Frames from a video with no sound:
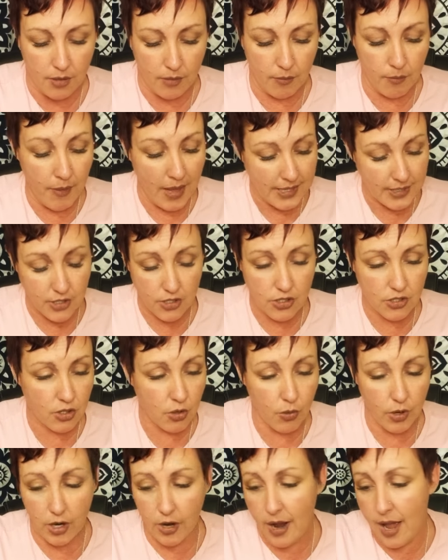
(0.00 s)
messages
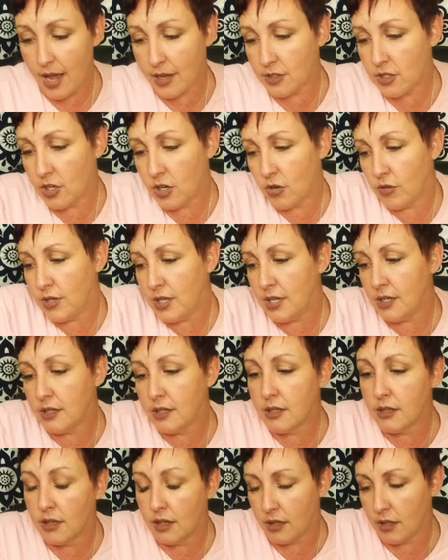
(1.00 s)
are where you're at and you don't need,
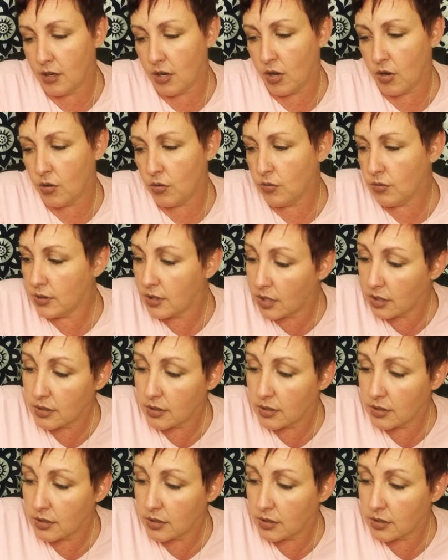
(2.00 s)
you know,